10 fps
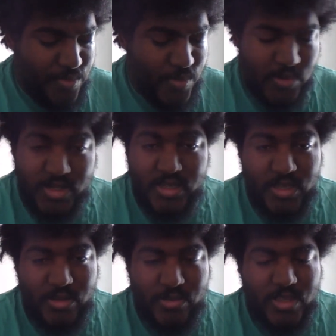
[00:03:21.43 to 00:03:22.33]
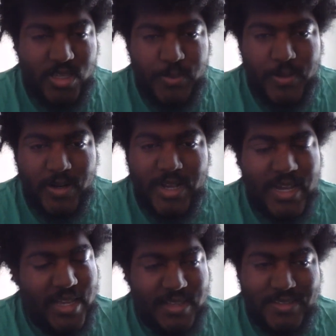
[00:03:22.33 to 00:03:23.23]
you want to, you know, keep your
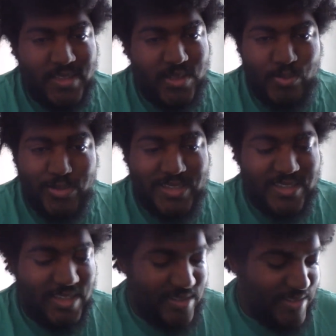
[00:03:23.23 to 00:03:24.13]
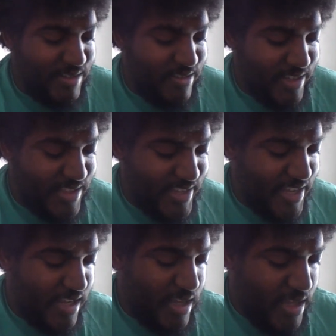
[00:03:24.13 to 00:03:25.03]
eyes, you know, busy and stuff like
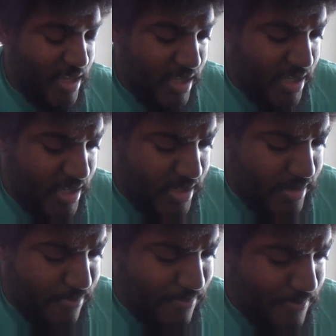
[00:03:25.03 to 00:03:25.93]
that. Um,